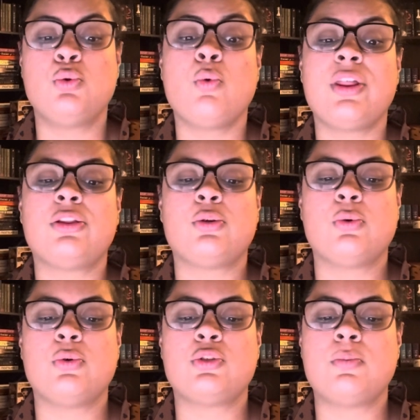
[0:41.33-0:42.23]
with
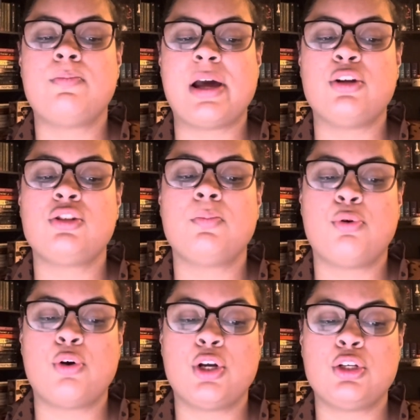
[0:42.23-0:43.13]
tools to better
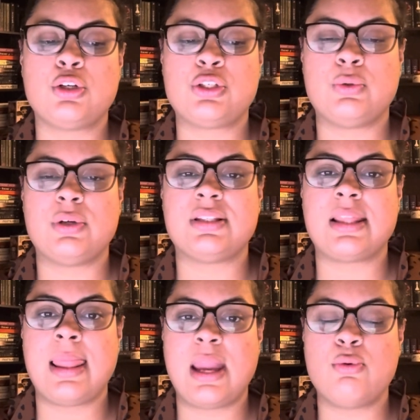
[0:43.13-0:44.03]
support your students'
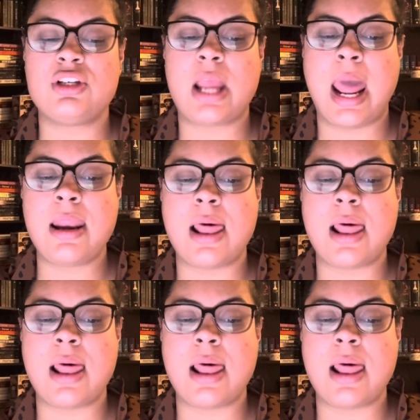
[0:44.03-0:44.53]
language and